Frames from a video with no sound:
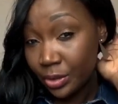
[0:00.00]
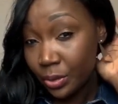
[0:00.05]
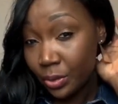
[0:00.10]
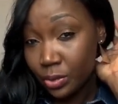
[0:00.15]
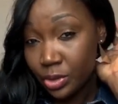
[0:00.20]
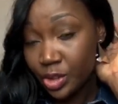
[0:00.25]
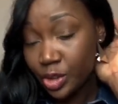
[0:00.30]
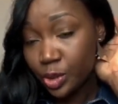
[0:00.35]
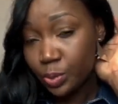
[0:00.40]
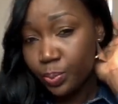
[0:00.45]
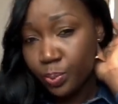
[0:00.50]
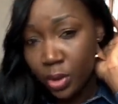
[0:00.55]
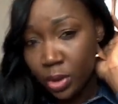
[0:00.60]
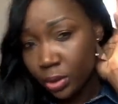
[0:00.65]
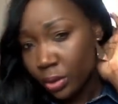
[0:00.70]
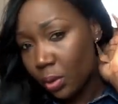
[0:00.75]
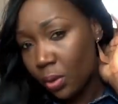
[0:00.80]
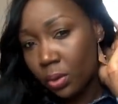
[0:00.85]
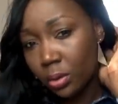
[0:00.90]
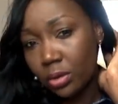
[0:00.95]
spot
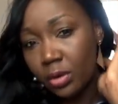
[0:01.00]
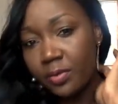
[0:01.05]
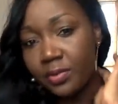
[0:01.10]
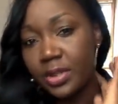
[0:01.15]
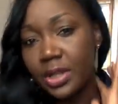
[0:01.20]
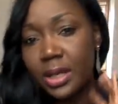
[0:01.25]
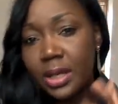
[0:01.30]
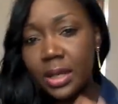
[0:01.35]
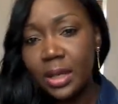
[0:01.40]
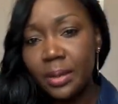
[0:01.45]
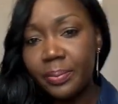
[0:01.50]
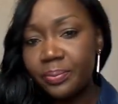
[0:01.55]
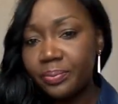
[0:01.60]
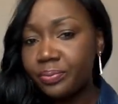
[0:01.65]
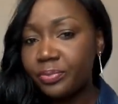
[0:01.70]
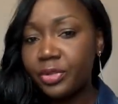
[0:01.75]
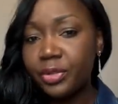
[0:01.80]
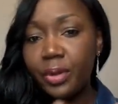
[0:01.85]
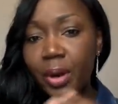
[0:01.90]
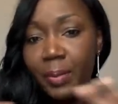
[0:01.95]
all of the
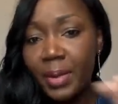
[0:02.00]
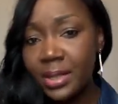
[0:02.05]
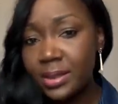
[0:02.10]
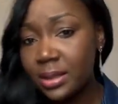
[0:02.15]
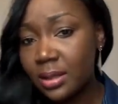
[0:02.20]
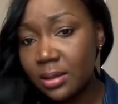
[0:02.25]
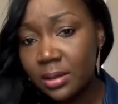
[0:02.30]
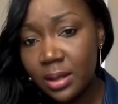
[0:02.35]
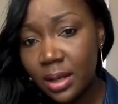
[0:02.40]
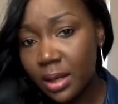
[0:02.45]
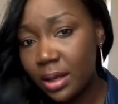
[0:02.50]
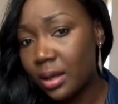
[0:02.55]
grammatical